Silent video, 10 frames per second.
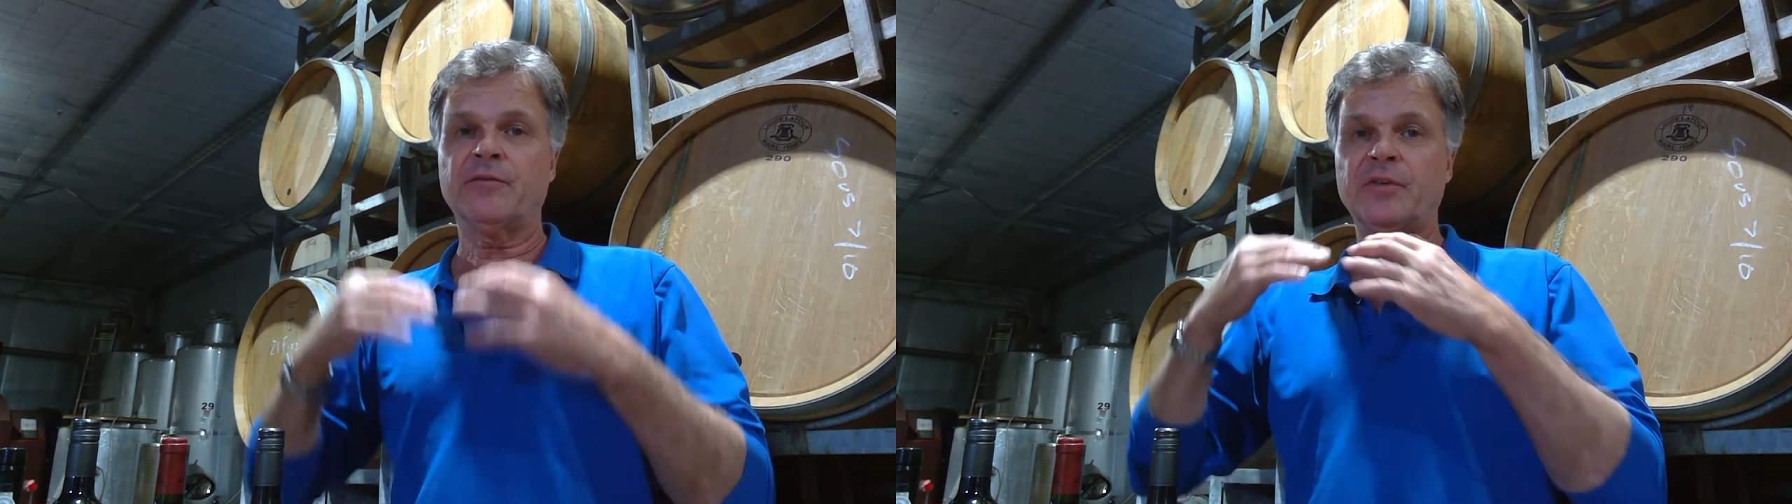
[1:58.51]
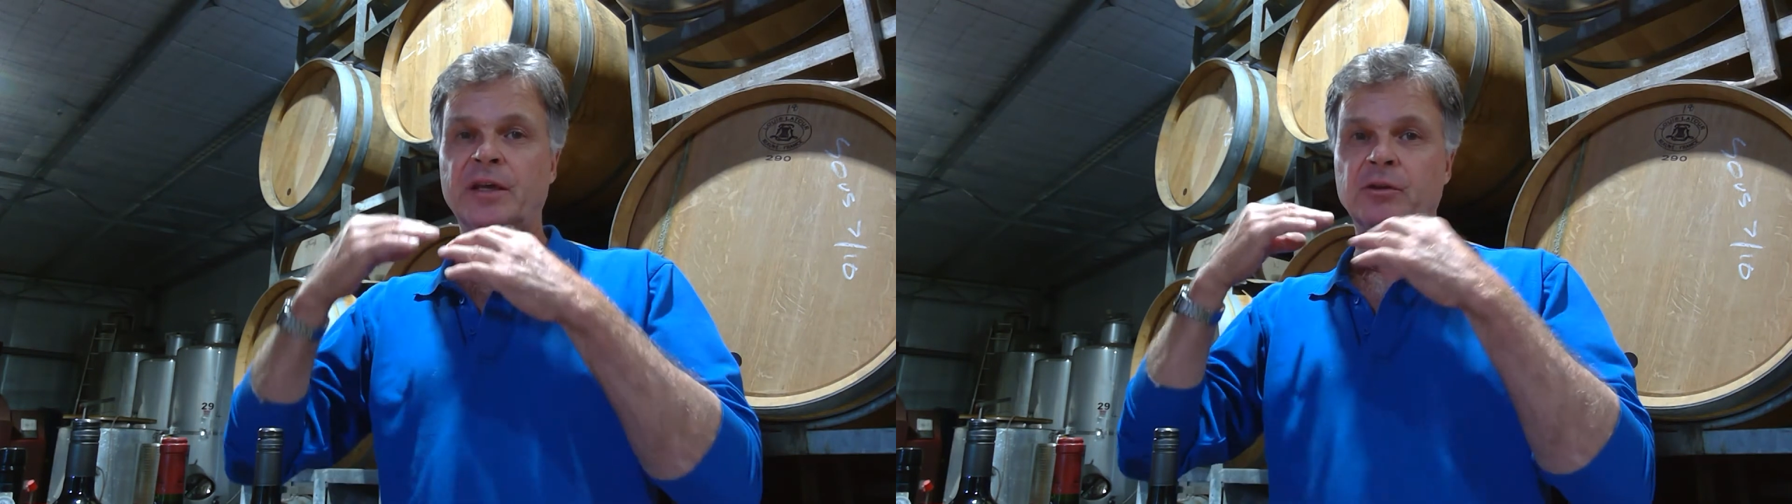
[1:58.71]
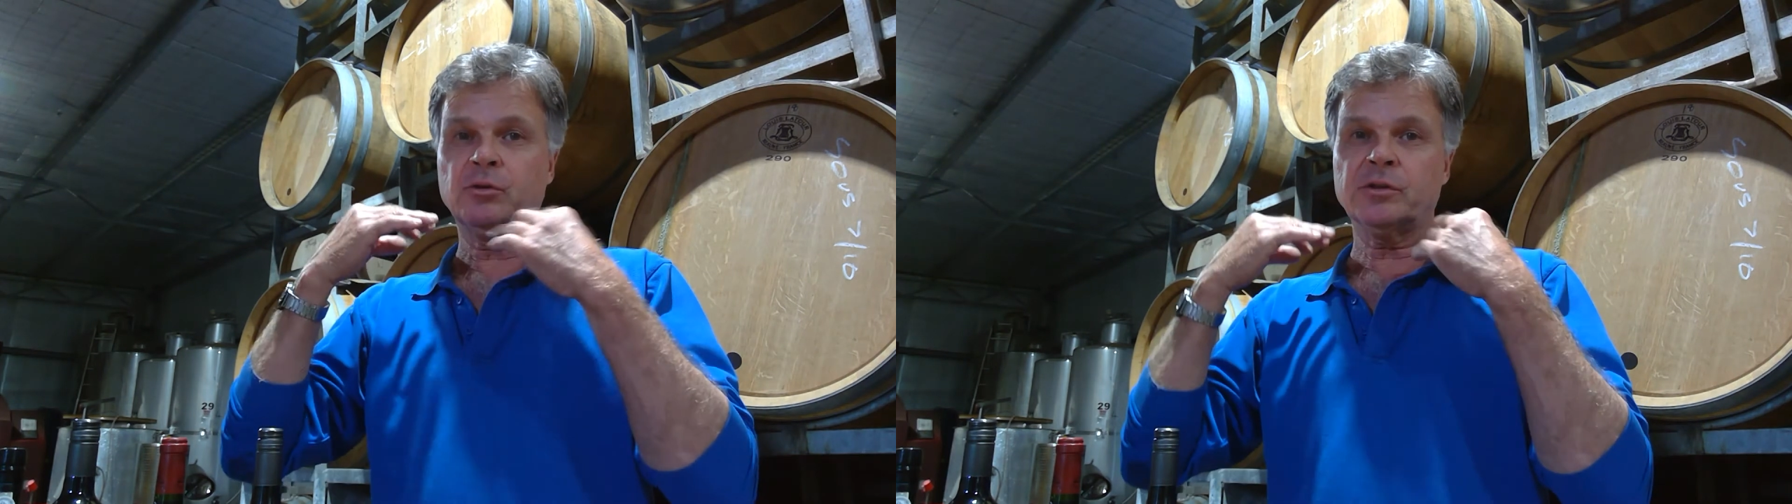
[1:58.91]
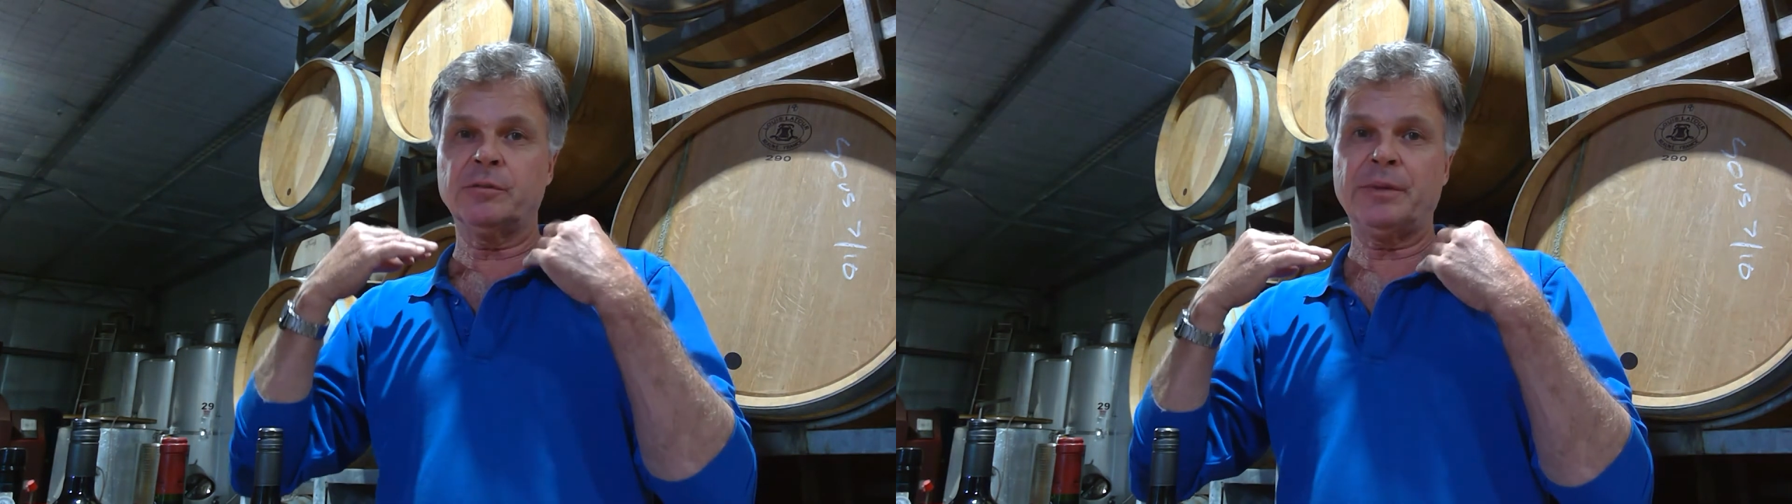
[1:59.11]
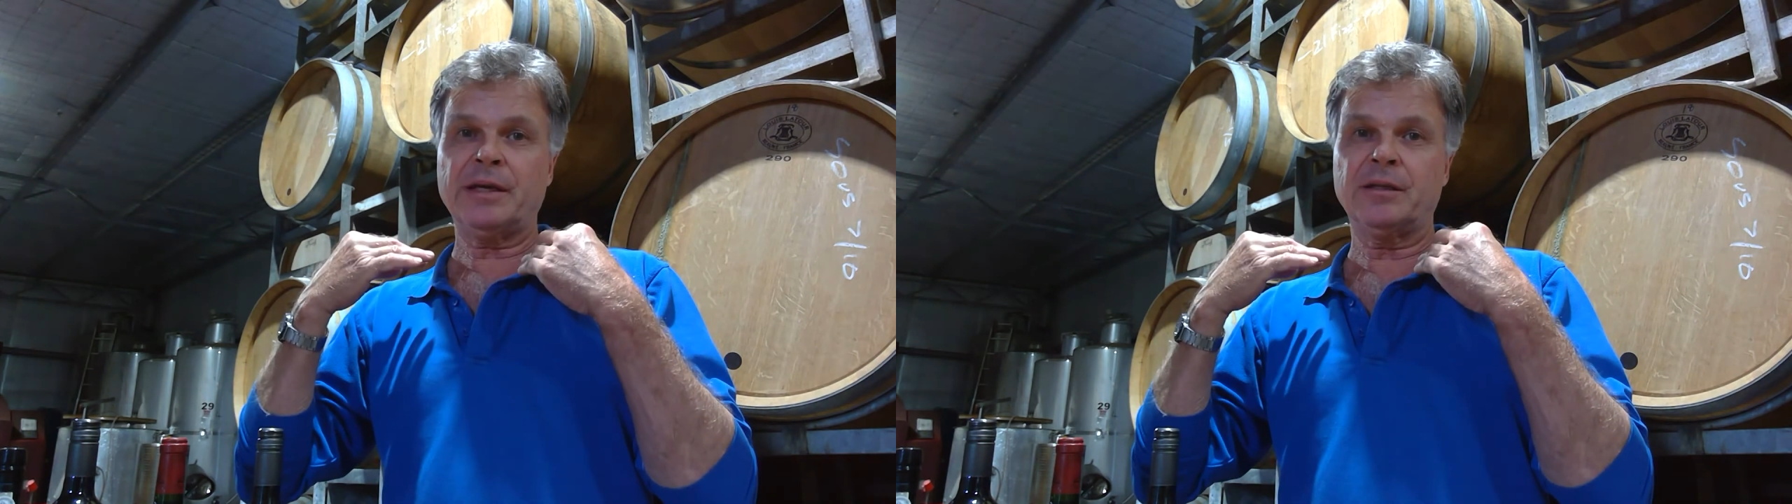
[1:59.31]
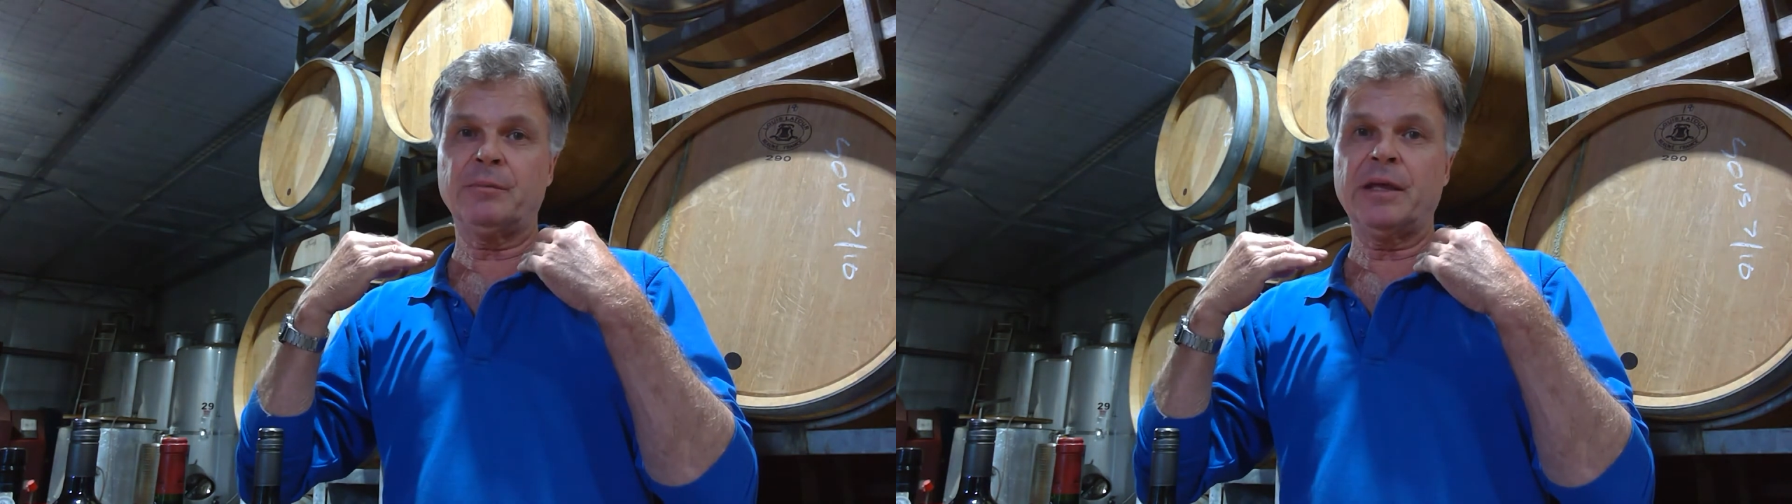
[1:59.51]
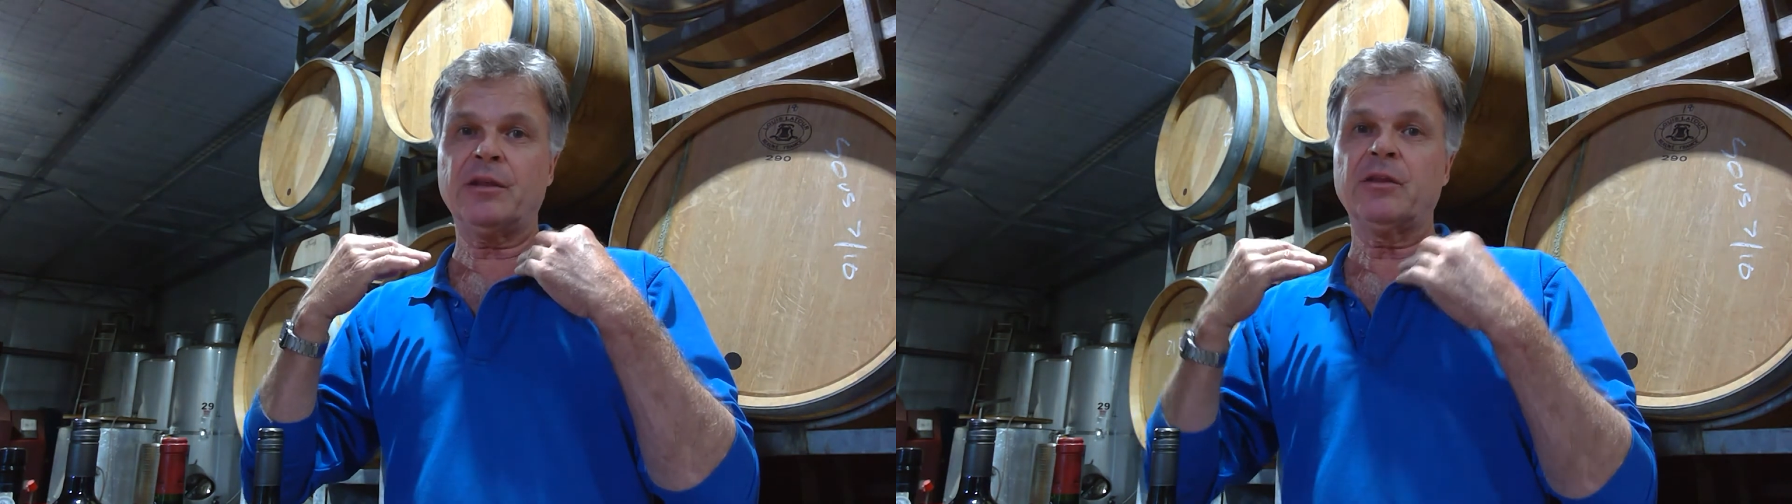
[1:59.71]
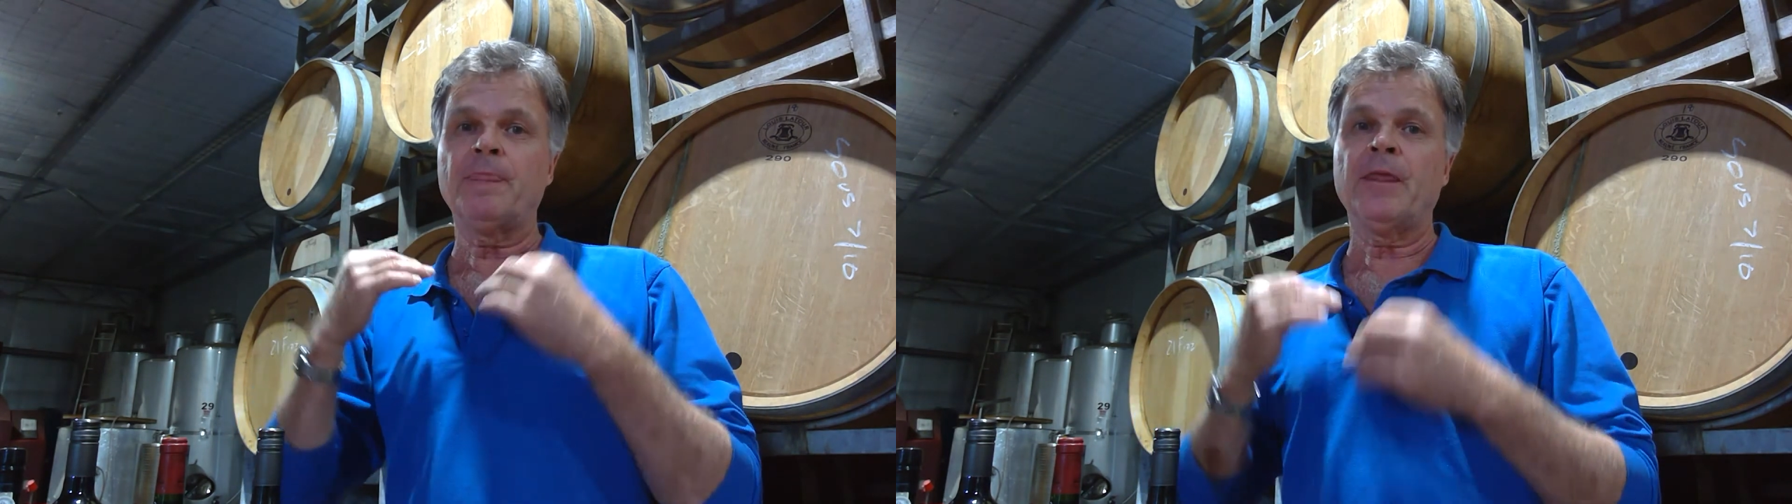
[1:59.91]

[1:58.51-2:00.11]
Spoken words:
fan across the back of the mouth